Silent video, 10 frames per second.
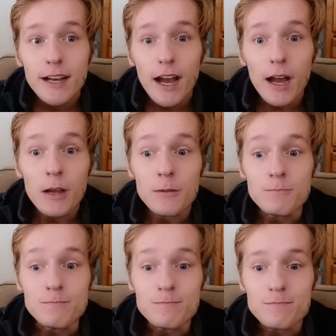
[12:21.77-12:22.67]

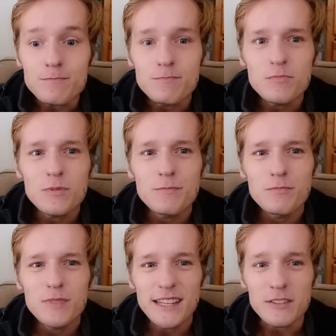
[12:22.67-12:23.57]
I'm
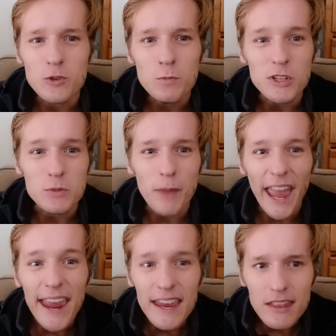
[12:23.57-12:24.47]
in too much
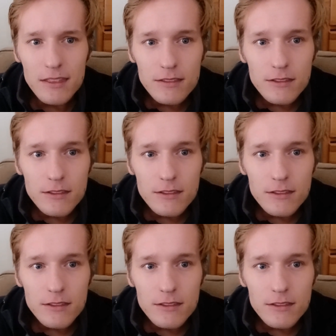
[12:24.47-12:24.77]
pain,